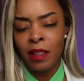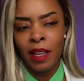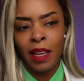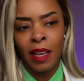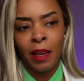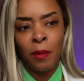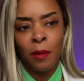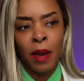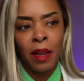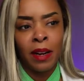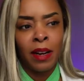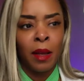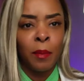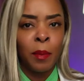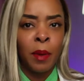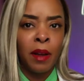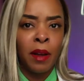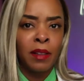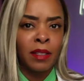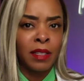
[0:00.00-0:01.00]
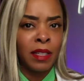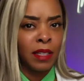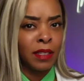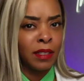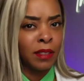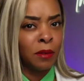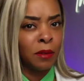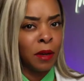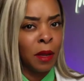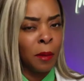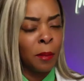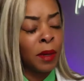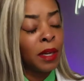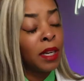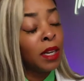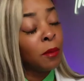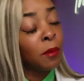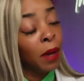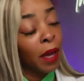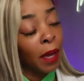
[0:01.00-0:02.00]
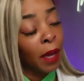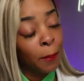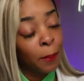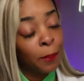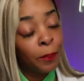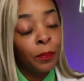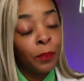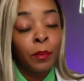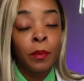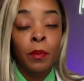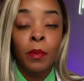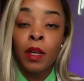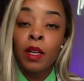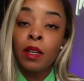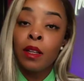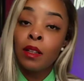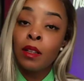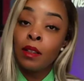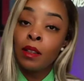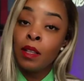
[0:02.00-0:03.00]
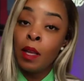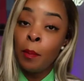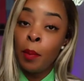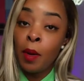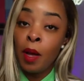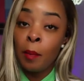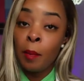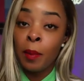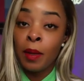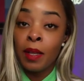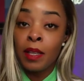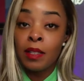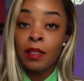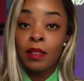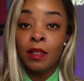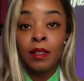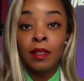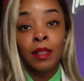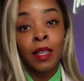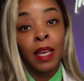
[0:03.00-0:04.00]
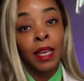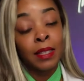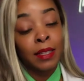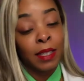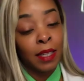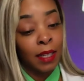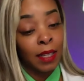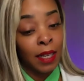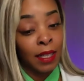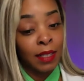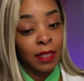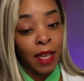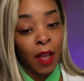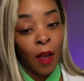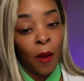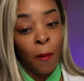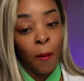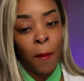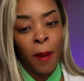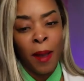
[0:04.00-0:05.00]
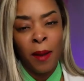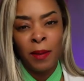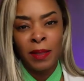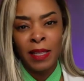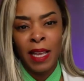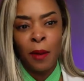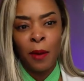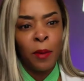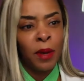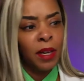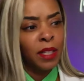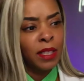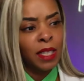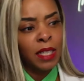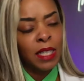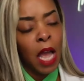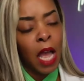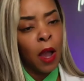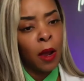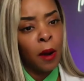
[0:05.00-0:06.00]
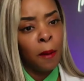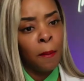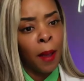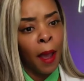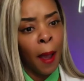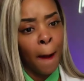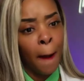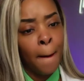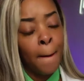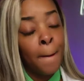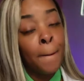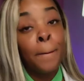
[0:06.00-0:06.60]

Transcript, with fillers: And why did our parents let us do that? But anyway, the puppies, they sing that song. I was like, what is she talking about?